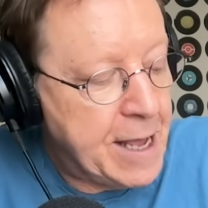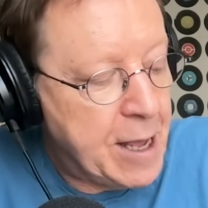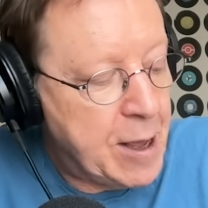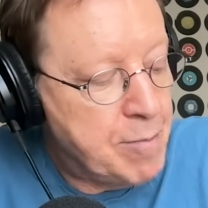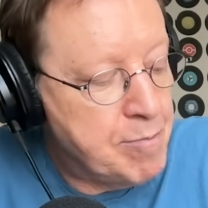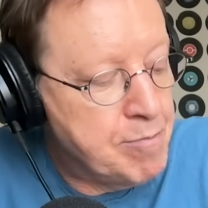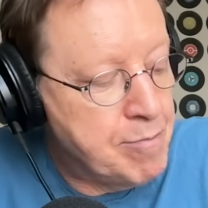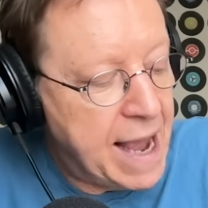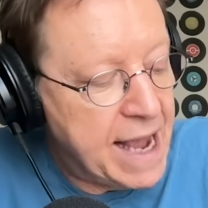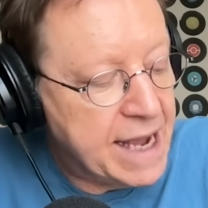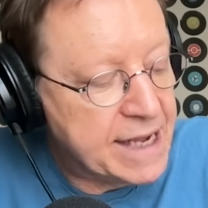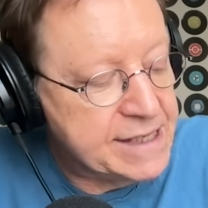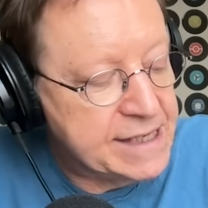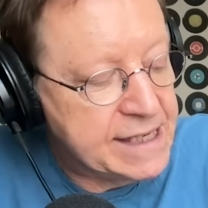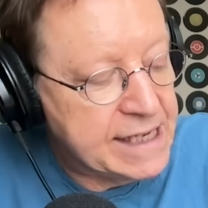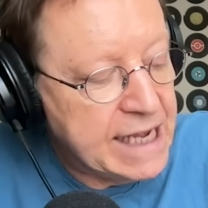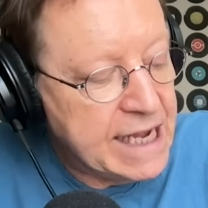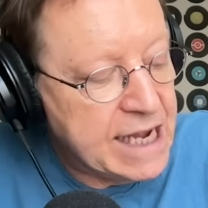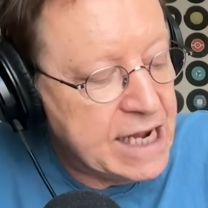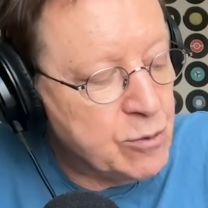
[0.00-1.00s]

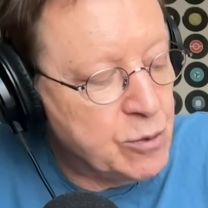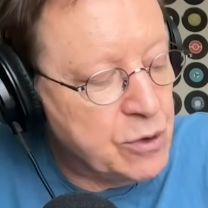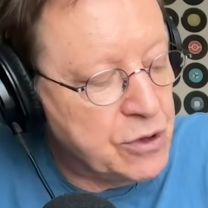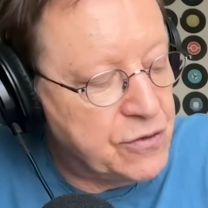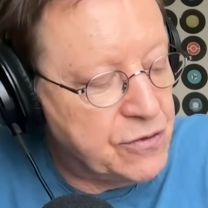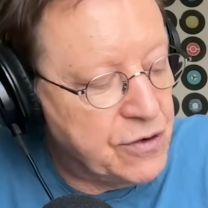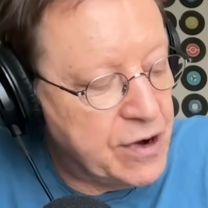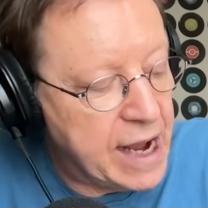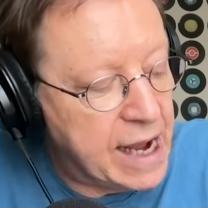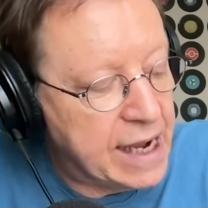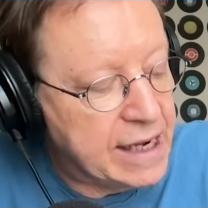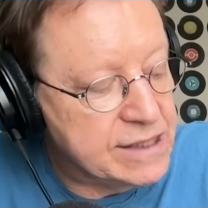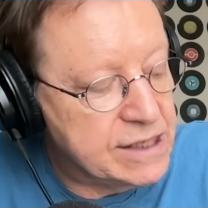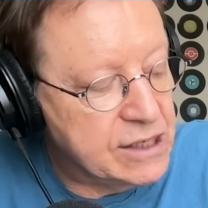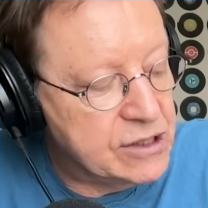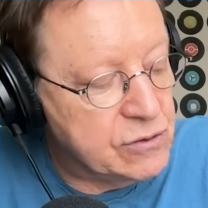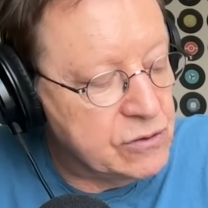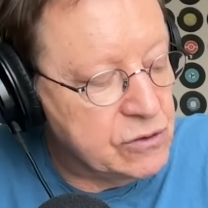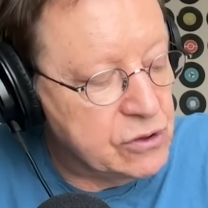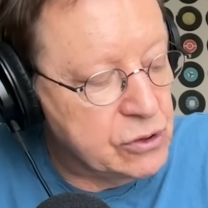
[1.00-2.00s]
Maxine with three
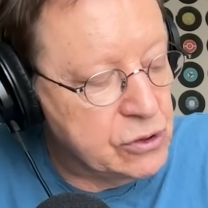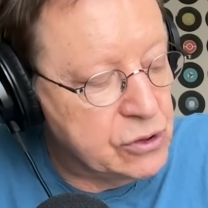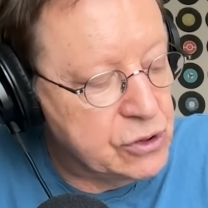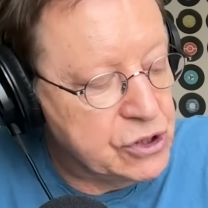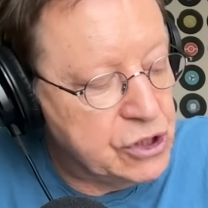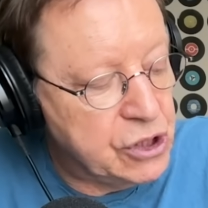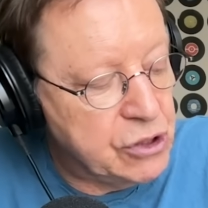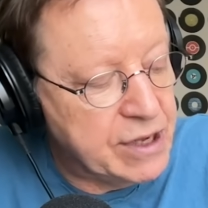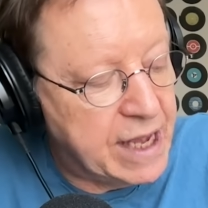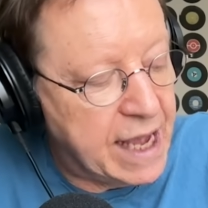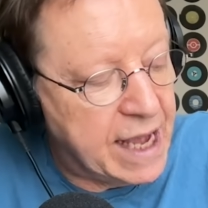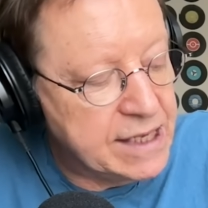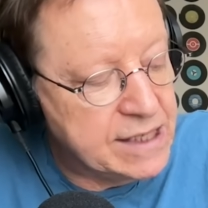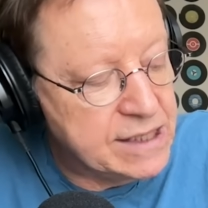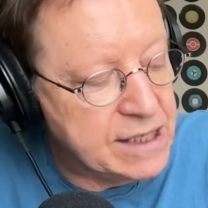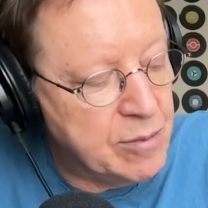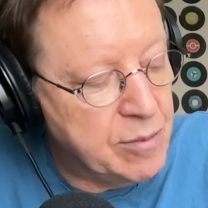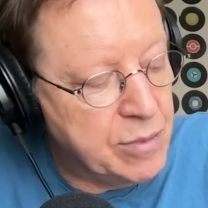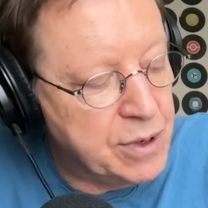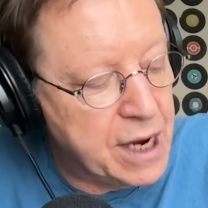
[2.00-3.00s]
X's, of course. UK's
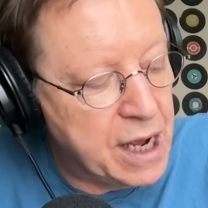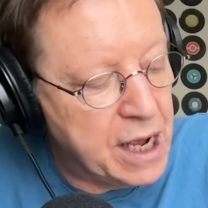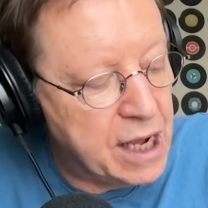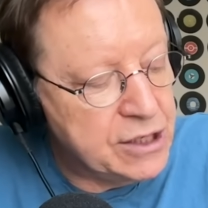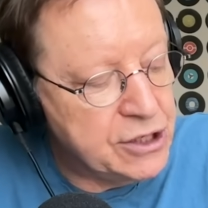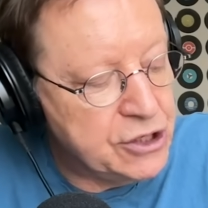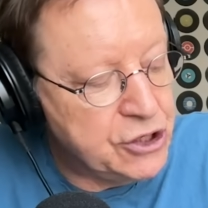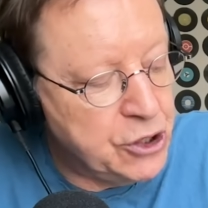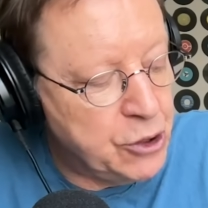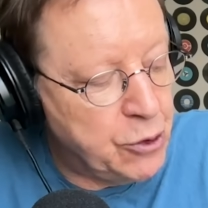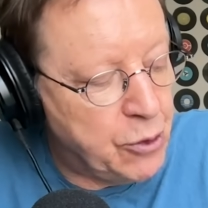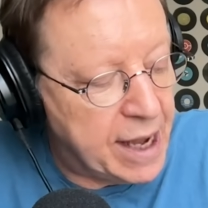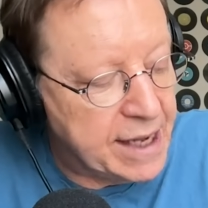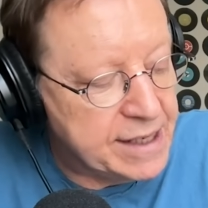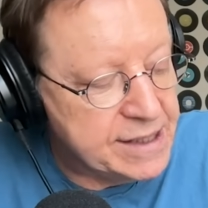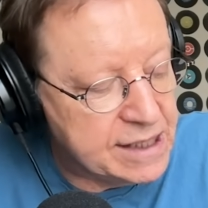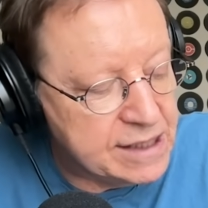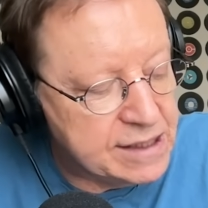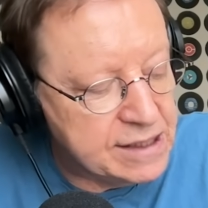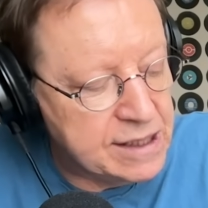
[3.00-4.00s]
number 9.
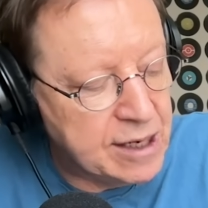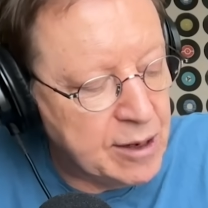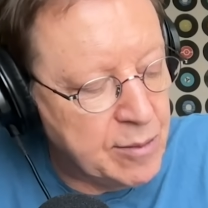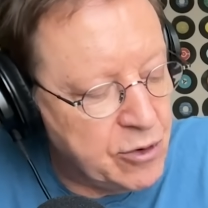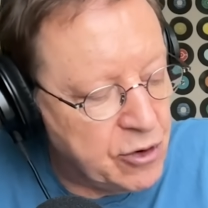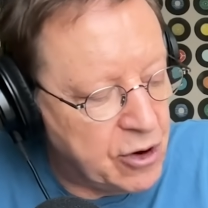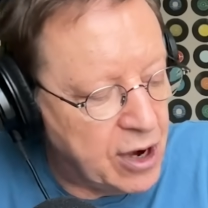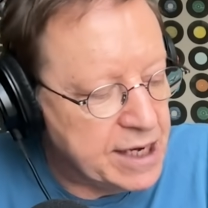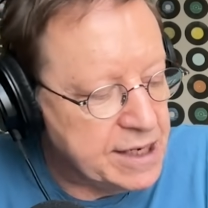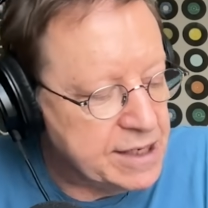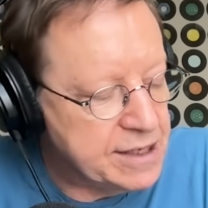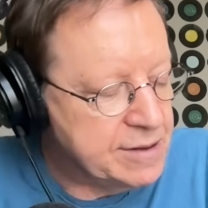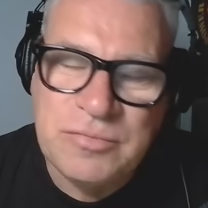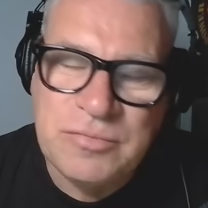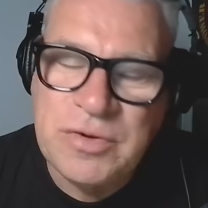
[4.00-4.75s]
US, it's number 8.